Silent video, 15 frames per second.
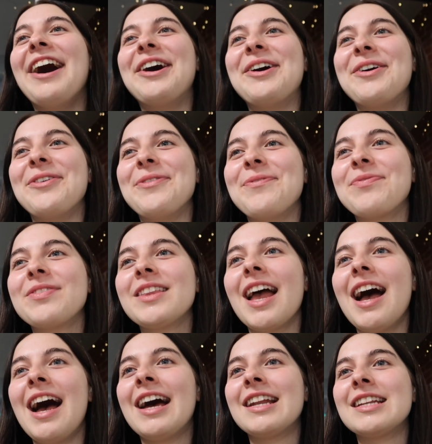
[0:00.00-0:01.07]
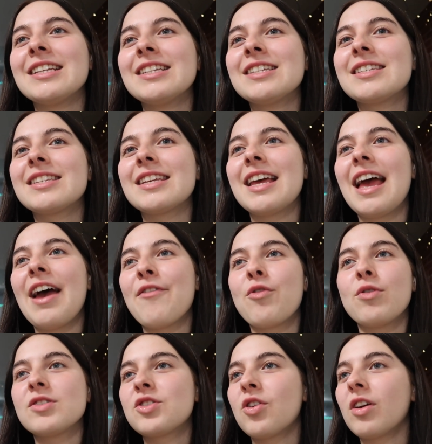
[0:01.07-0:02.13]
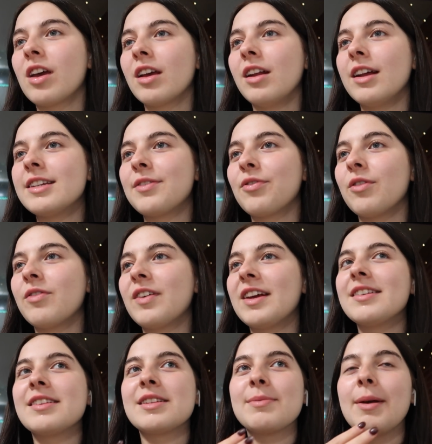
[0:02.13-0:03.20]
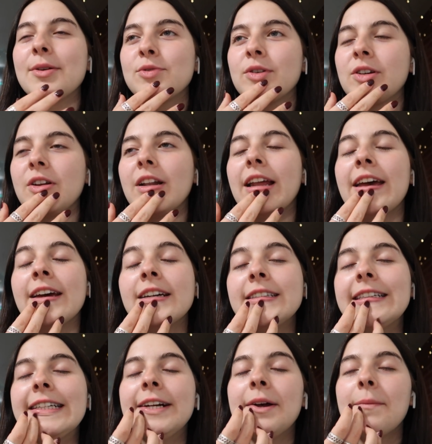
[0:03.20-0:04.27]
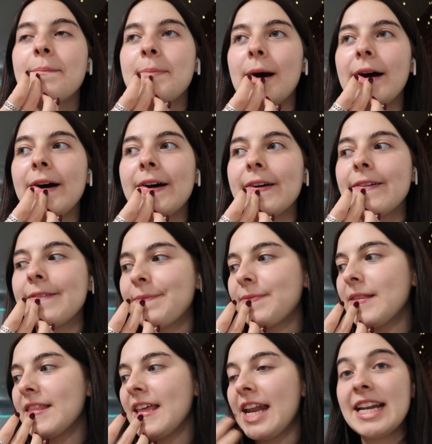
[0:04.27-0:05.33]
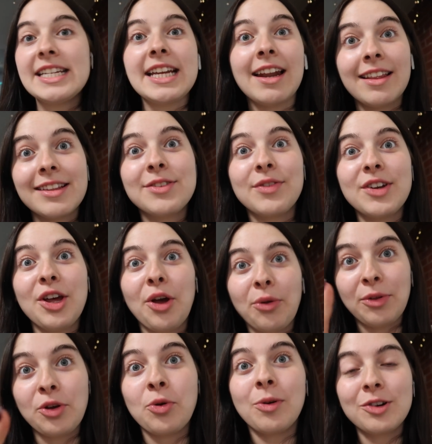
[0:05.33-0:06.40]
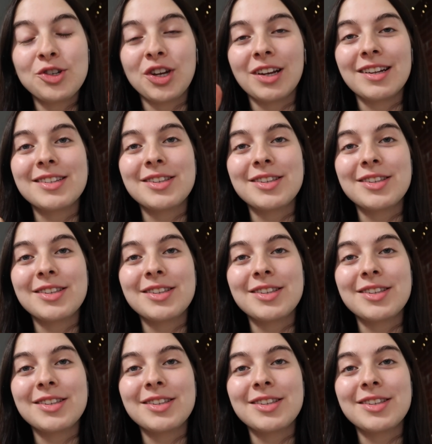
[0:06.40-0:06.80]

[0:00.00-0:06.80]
Sorry. Um, and everyone's cooking like different things. It smells really good in here. But then I need to edit this video that you're watching.